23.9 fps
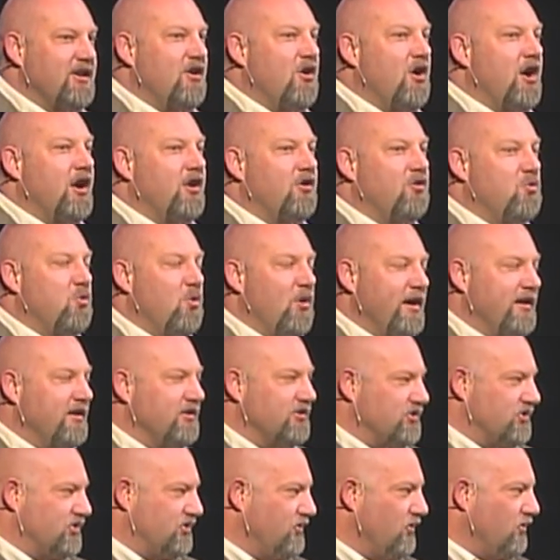got quite a
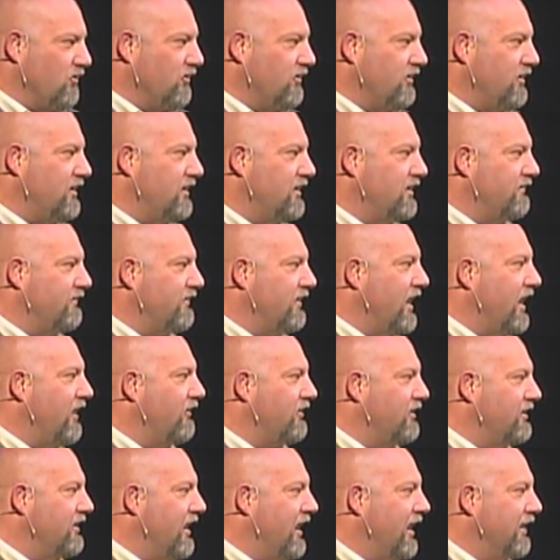story of how
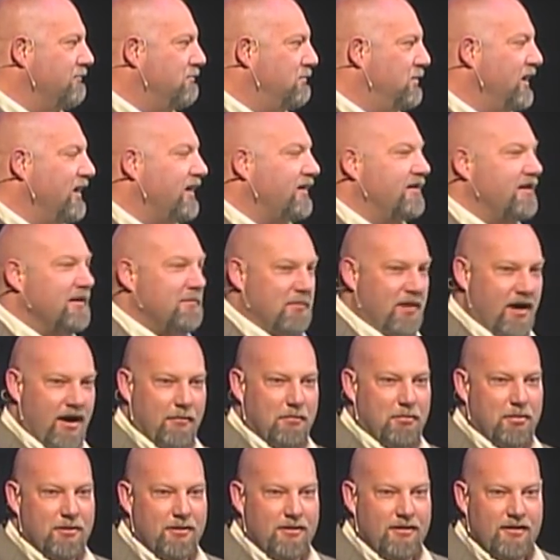God picked him
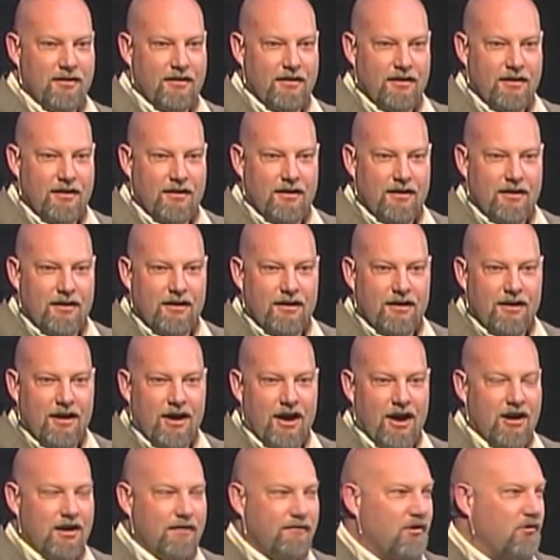up
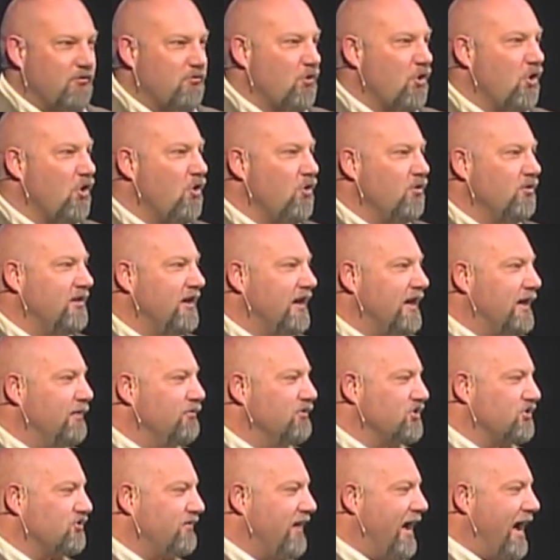out of a road that he
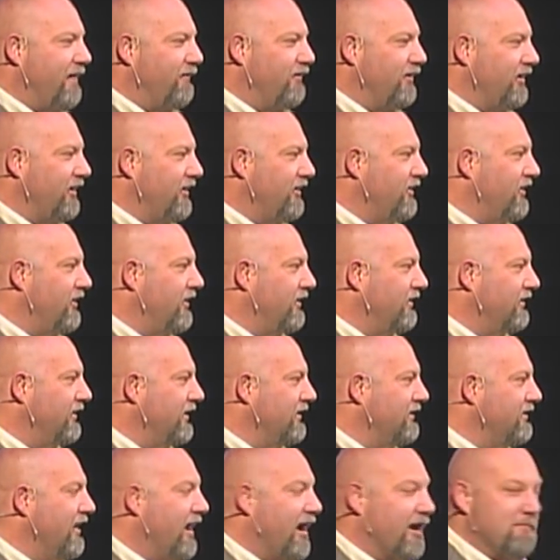was traveling on.
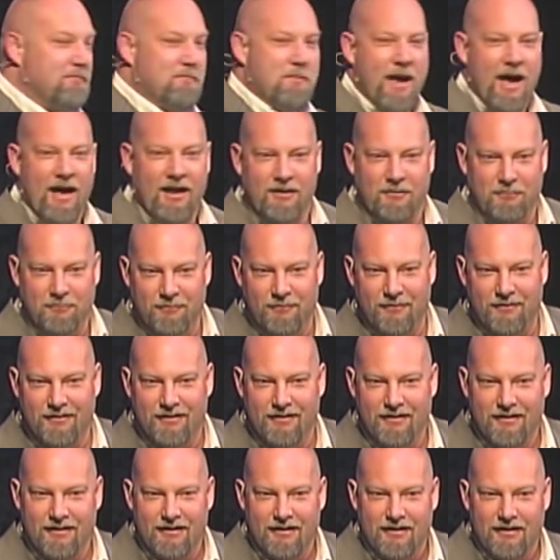And God met him
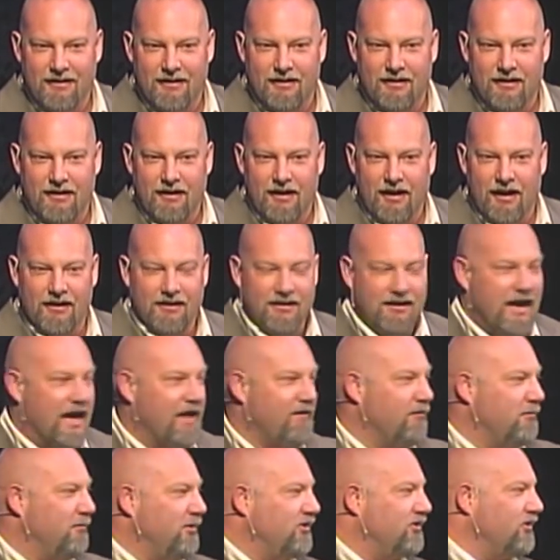and
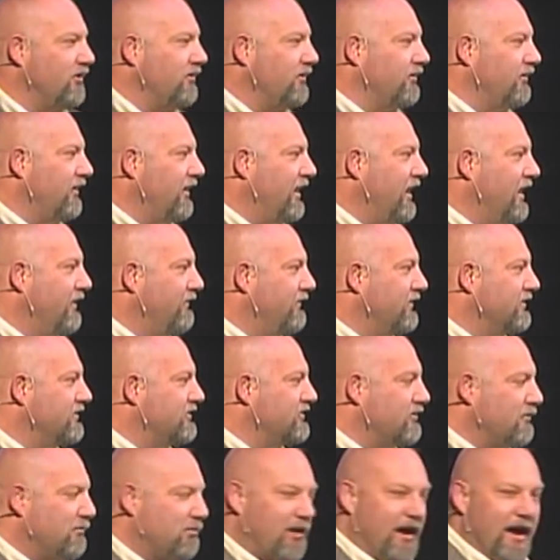gave him eternal life. And
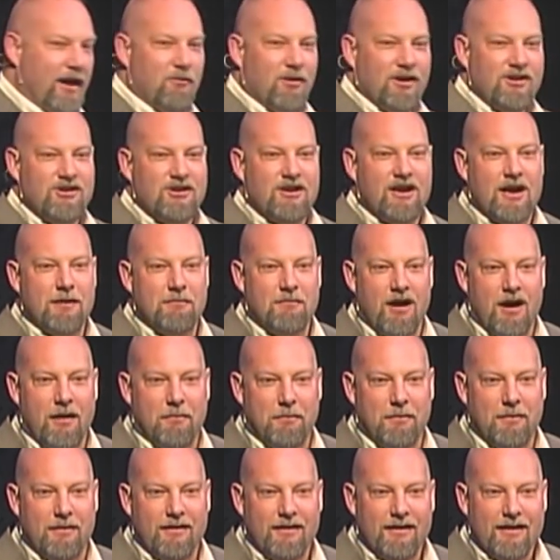so, Brian, why don't you come
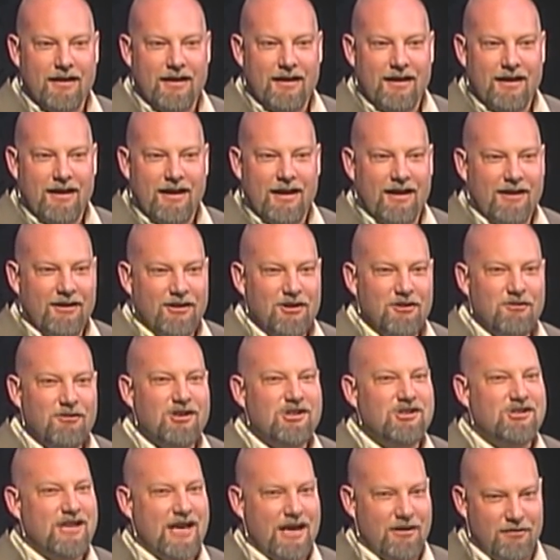up and
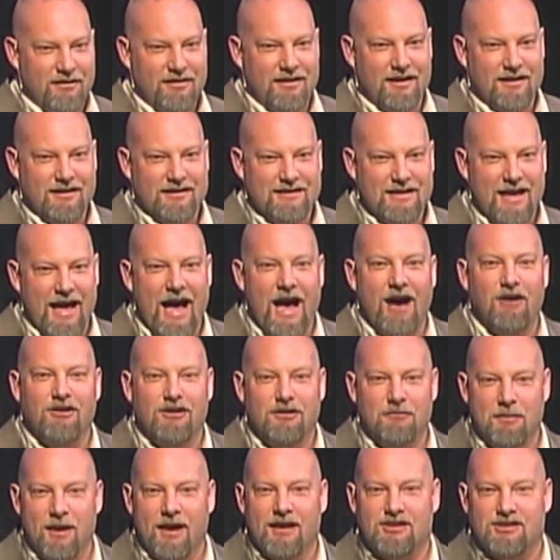share with us how you
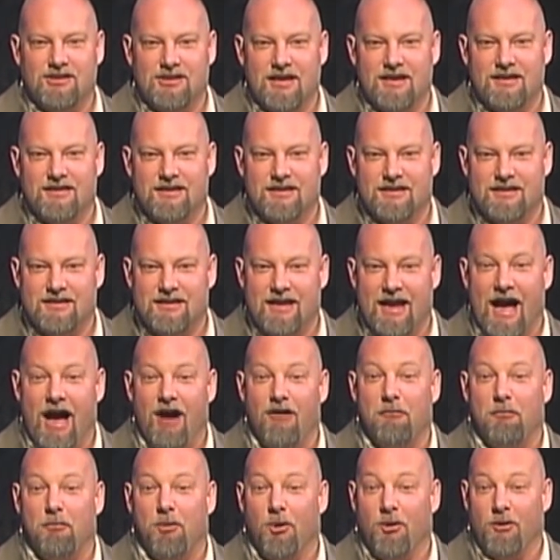met Jesus and
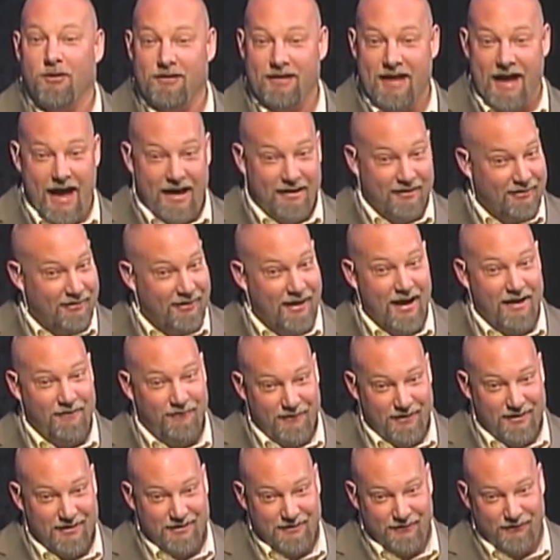how important that
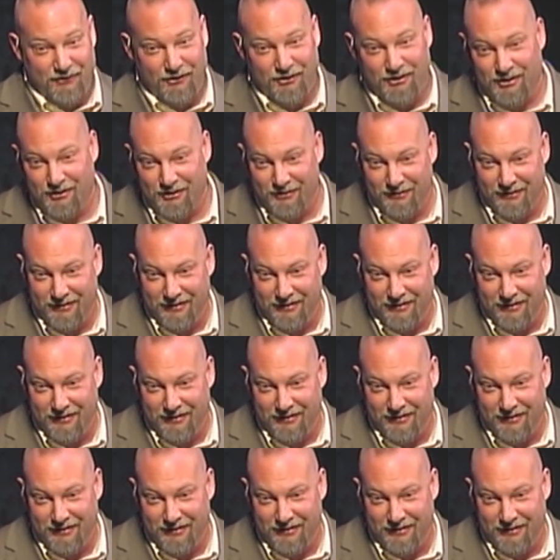life is for you.